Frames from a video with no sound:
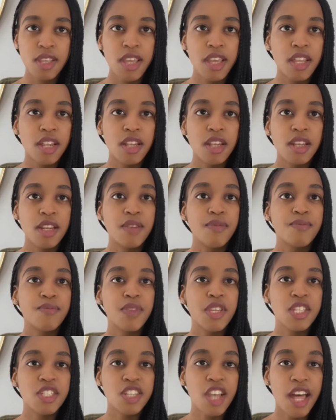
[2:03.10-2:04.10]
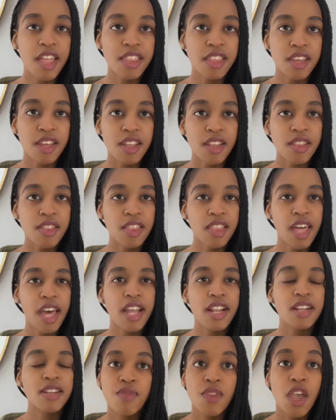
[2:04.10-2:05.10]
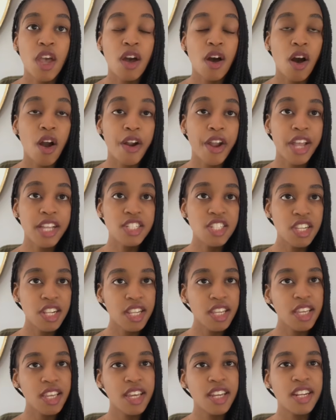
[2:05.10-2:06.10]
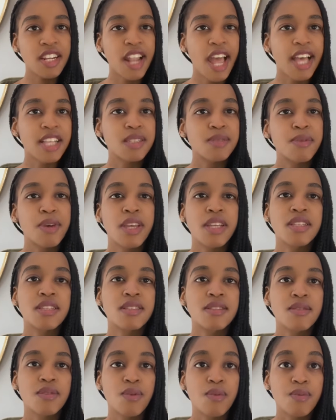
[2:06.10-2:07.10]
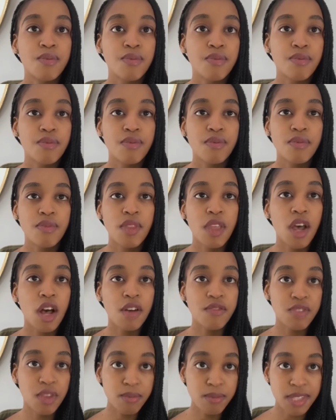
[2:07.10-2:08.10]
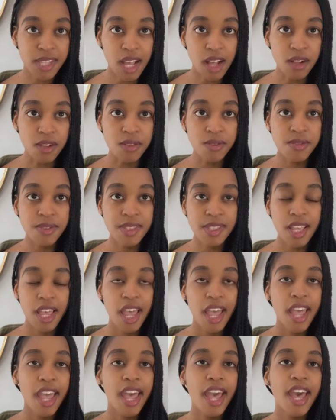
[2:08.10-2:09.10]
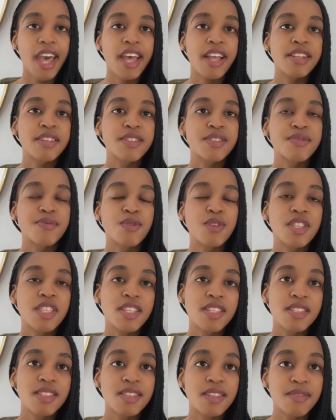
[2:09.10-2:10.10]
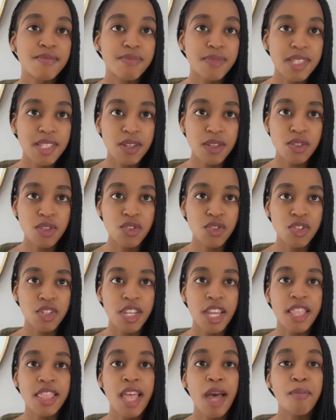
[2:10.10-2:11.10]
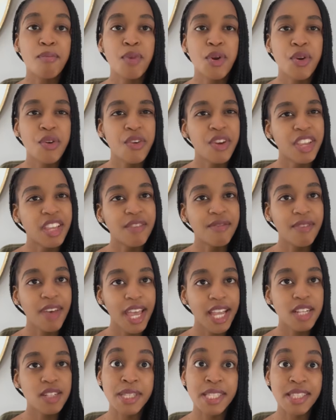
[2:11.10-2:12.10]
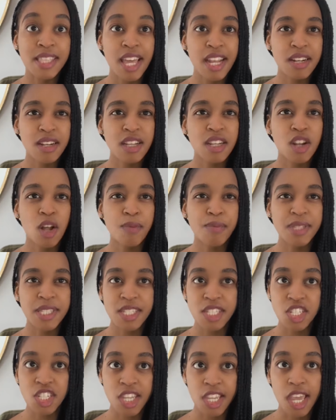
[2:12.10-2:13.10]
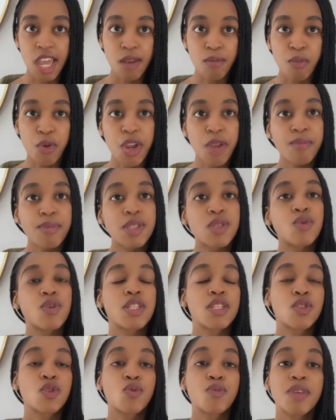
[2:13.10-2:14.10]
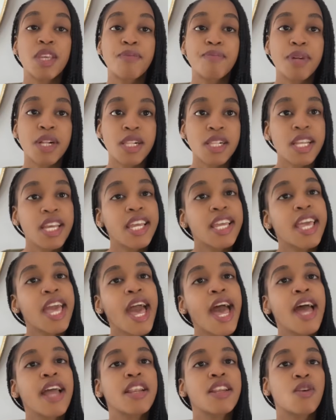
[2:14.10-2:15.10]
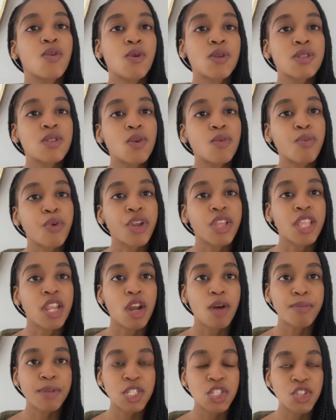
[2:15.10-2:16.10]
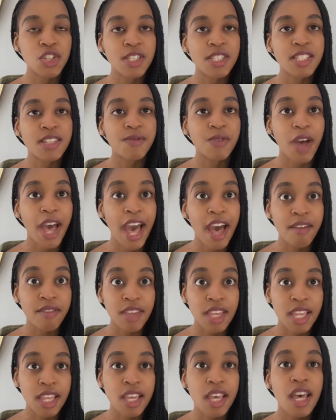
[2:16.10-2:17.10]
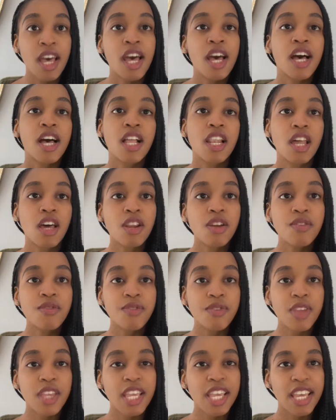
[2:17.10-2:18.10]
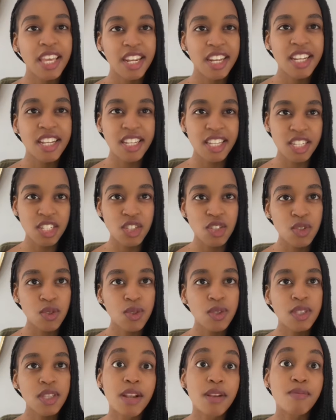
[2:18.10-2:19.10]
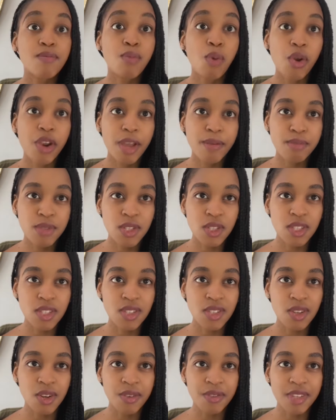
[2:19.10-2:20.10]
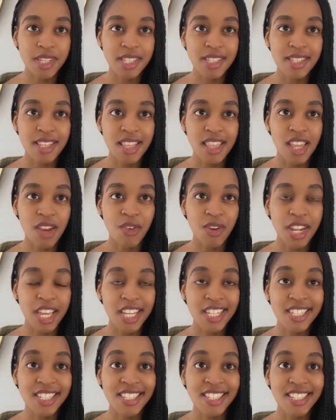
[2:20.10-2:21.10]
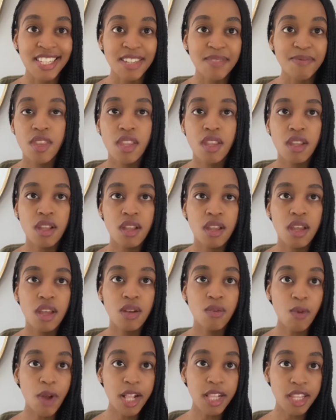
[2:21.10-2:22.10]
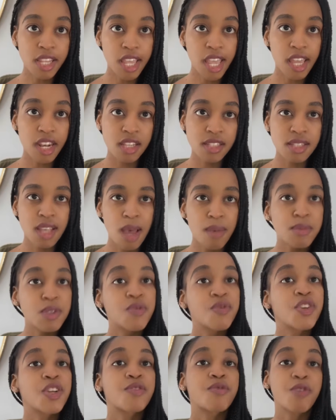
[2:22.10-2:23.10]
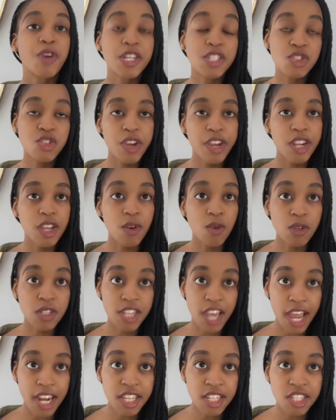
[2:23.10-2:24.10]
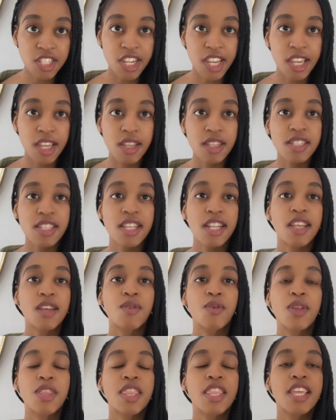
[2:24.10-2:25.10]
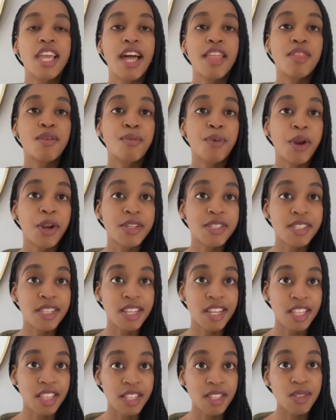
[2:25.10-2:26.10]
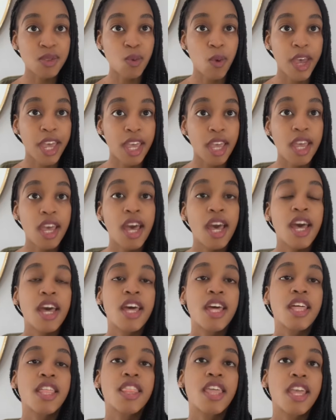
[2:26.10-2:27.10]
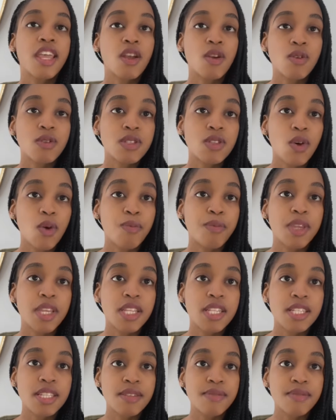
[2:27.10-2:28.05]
in each other that are actually hidden aspects of themselves. And with this synastry and that mirroring effect that an opposition can bring between two people, it can also bring that opportunity for having a lot of hidden issues brought up to the surface in their relationship. And while it can at times feel frustrating or challenging dealing with the other person in this way, they could also be